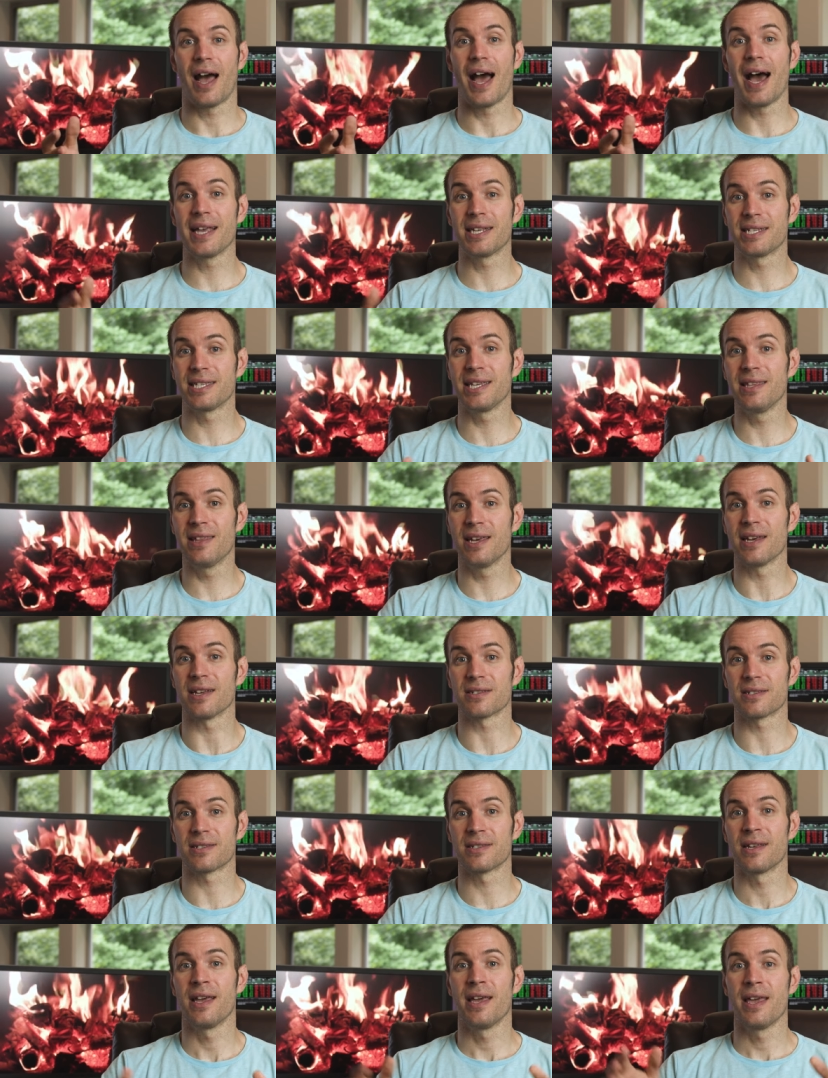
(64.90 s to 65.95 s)
I see
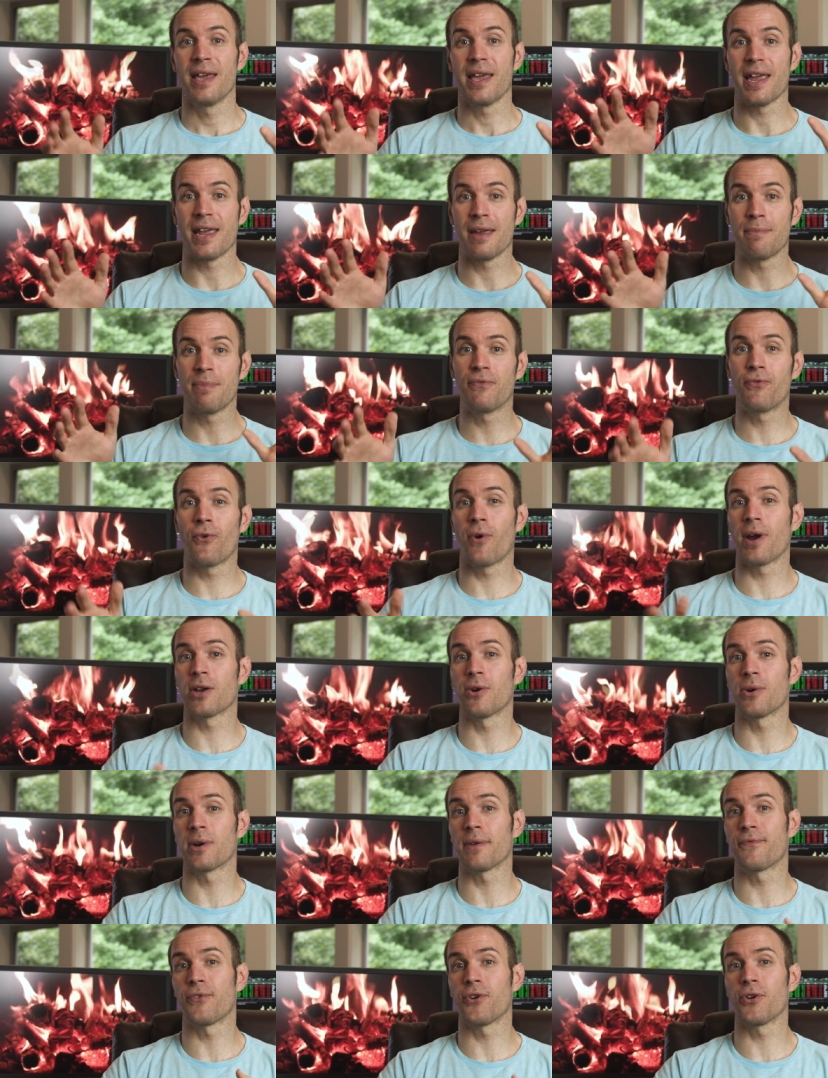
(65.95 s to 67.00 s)
this. And before I
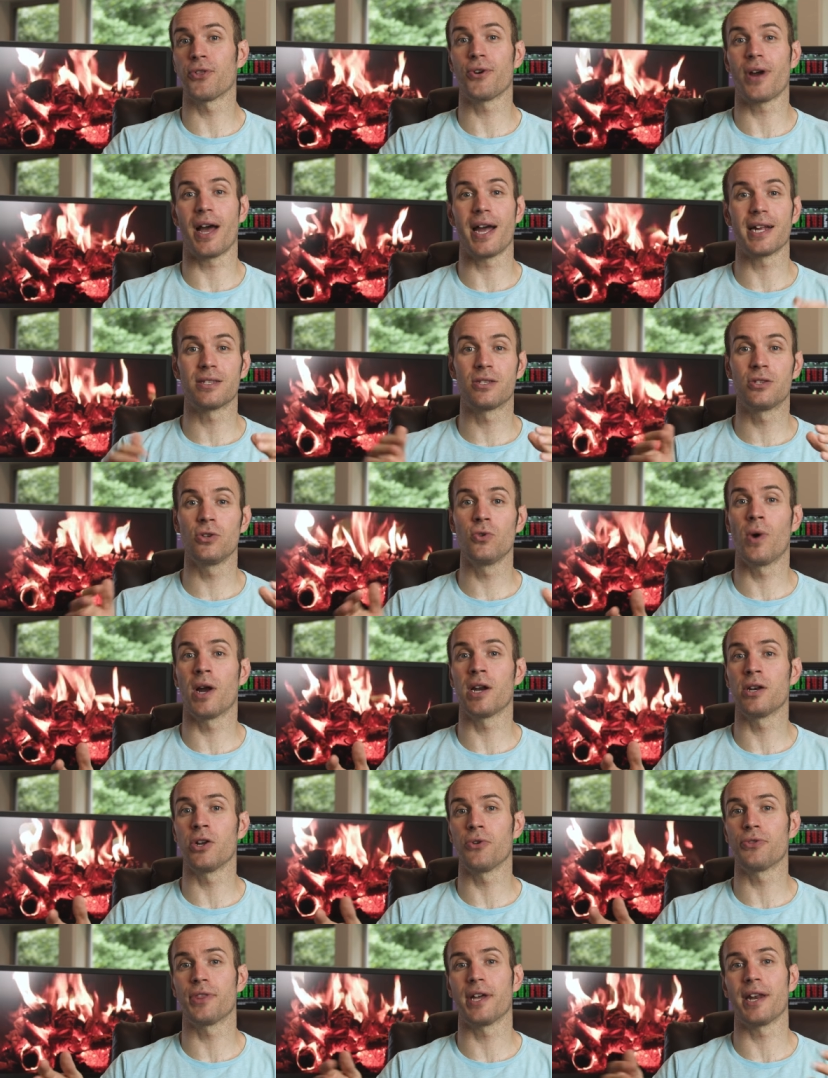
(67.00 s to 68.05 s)
go any further, I do want
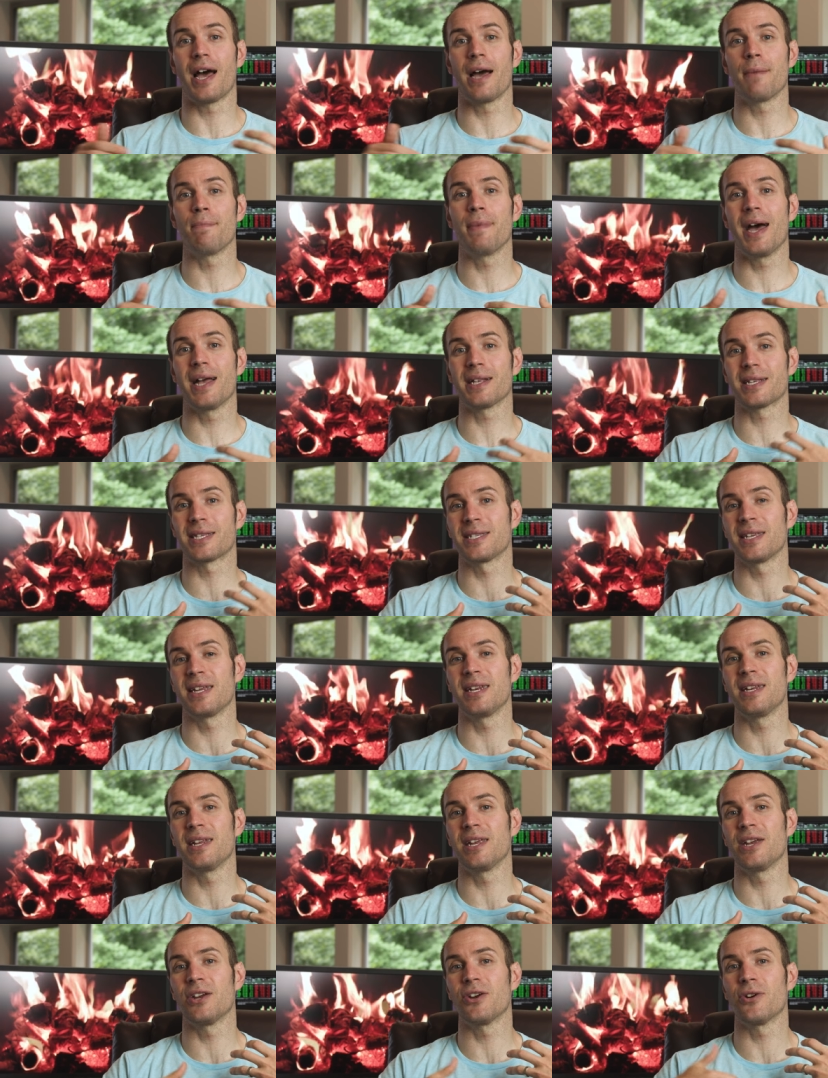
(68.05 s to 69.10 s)
to note that I'm not
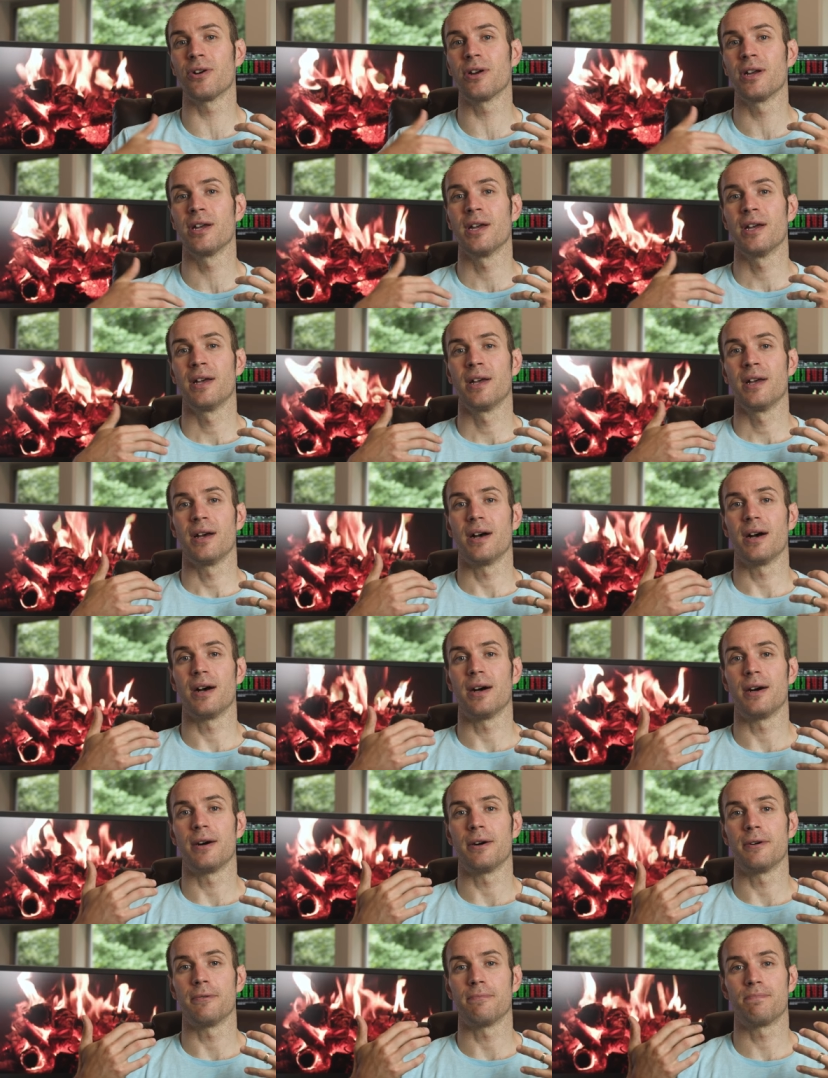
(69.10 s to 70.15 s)
sitting here,
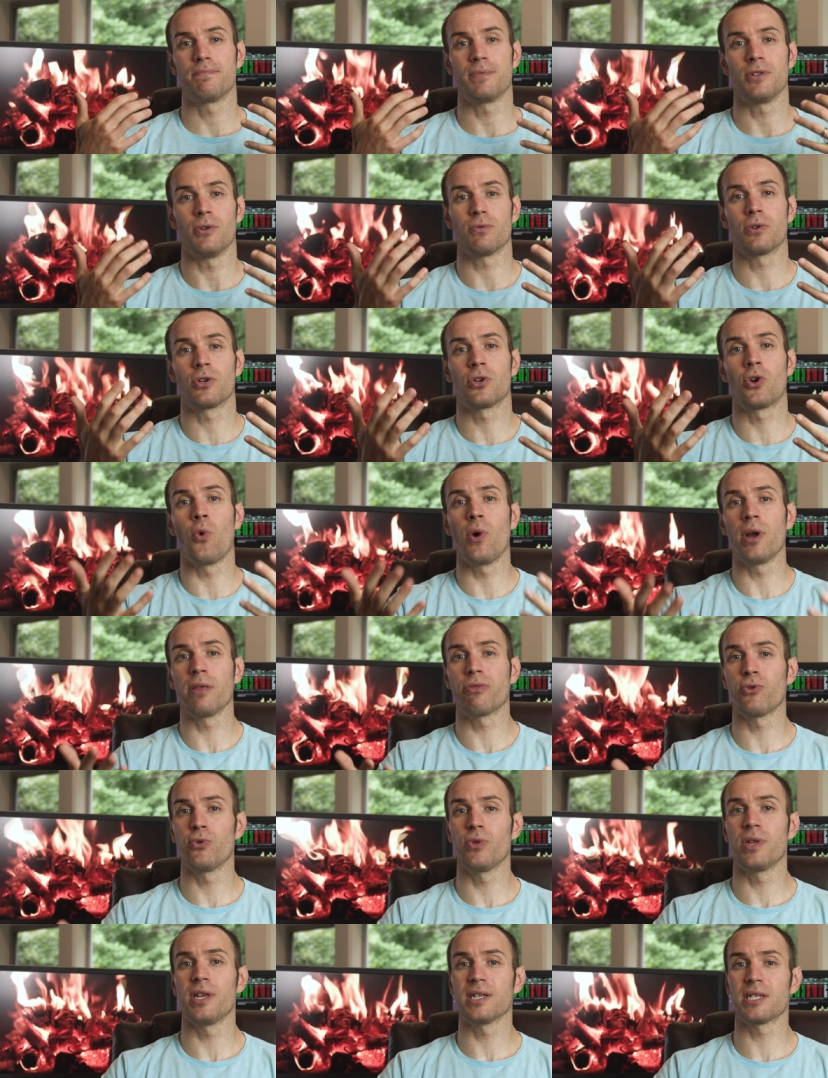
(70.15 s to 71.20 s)
uh, you know, going
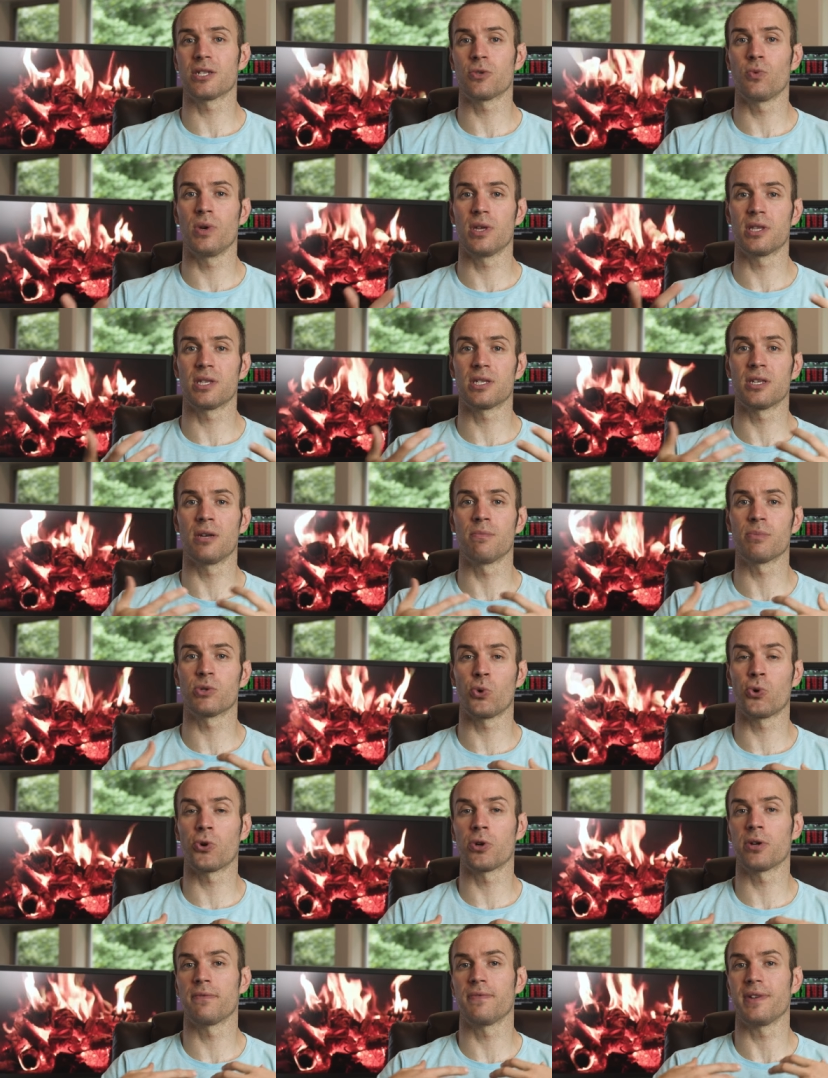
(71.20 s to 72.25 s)
through this with some
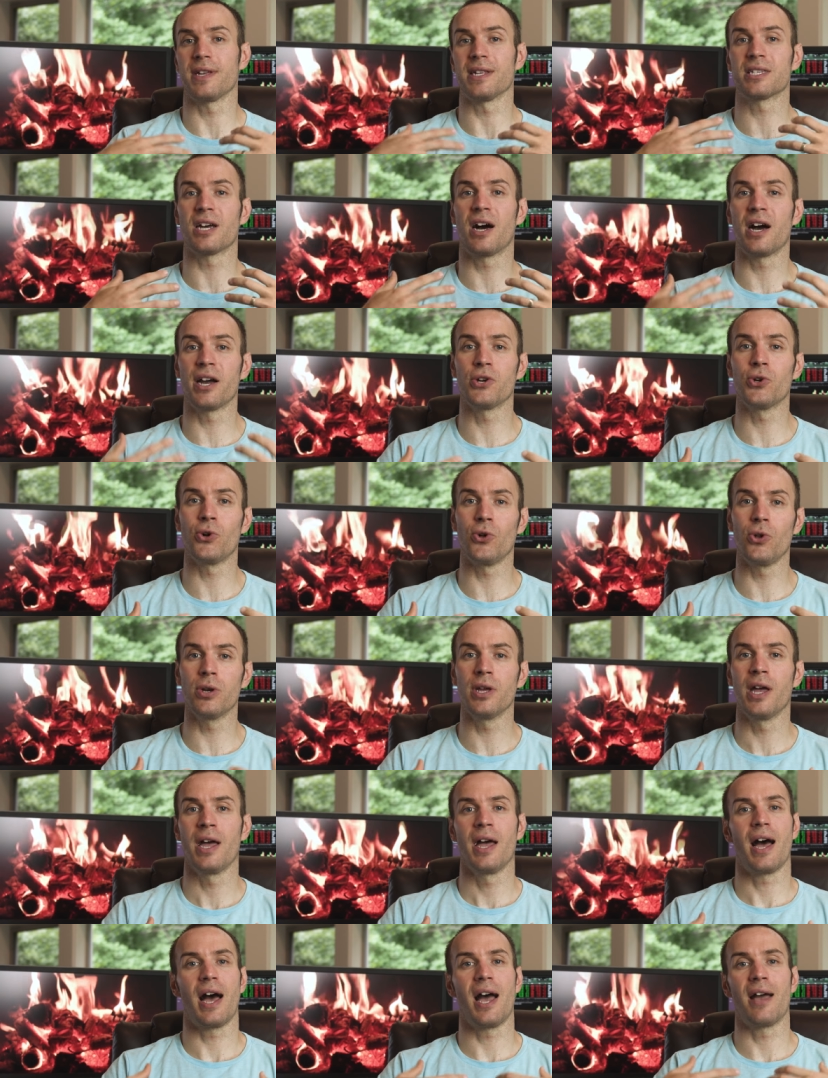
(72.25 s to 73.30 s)
sort of
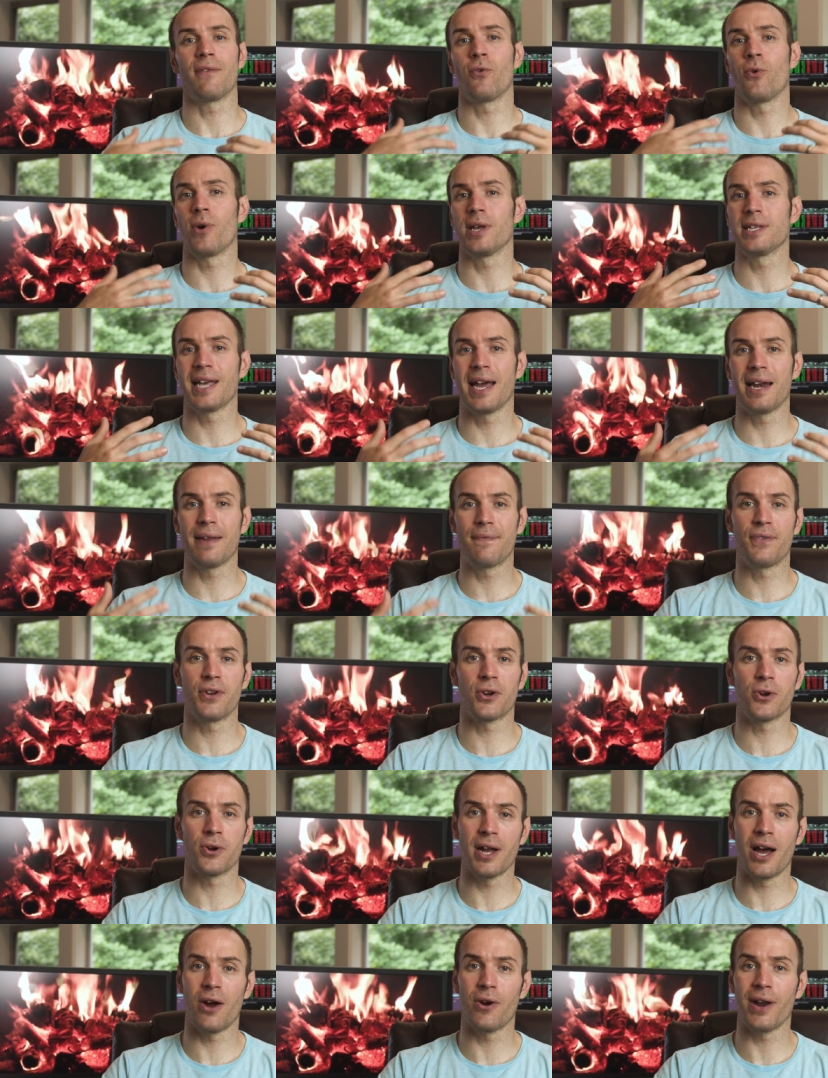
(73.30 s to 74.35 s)
entitled, I've always had it
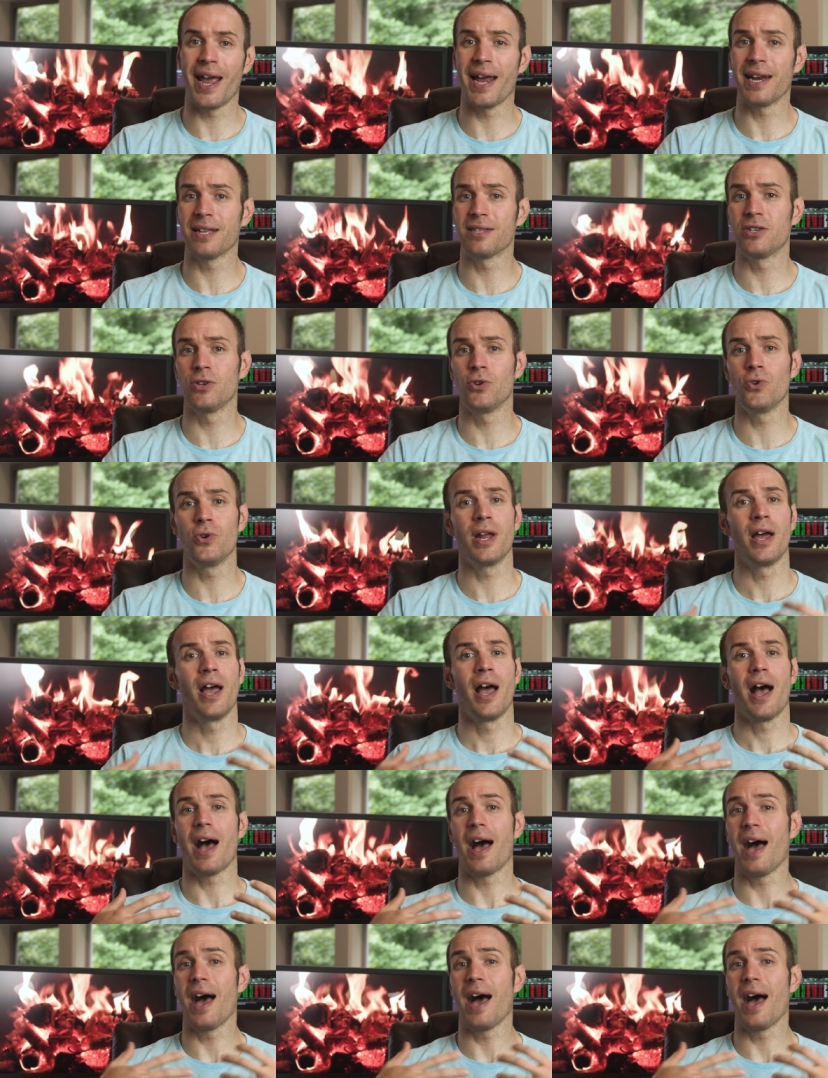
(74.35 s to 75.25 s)
figured out attitude.